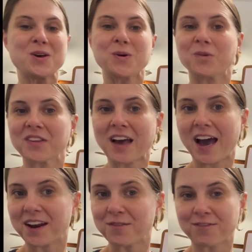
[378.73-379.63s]
With
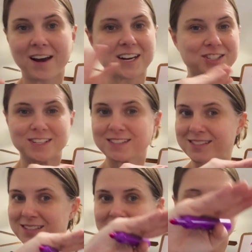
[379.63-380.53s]
adding
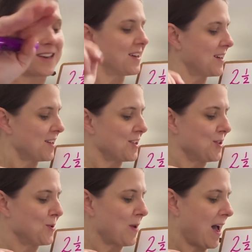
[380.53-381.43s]
fractions,
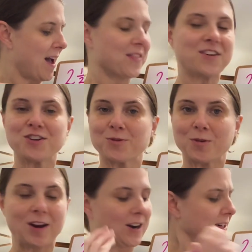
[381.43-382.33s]
you add the
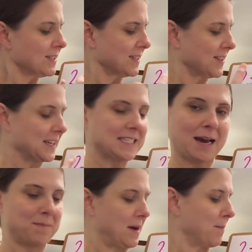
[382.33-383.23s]
numerators, the
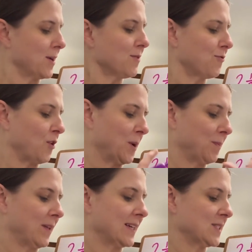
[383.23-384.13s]
top number, 4
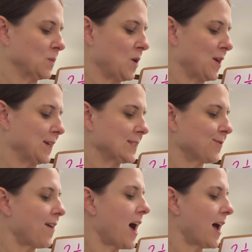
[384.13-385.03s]
plus 1 is
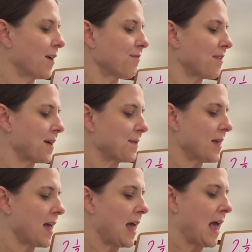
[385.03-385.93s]
5,
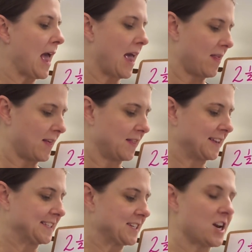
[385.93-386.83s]
and then the
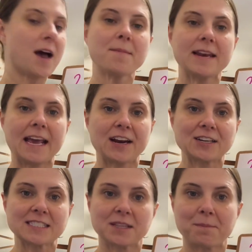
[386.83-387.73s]

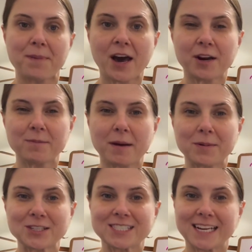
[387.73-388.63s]
denominators, the bottom
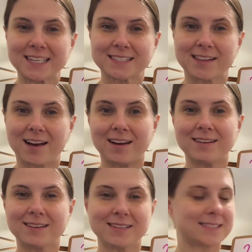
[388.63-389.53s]
number stays the
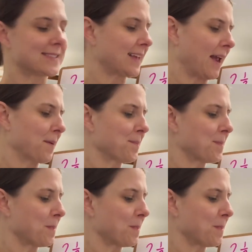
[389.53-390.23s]
same.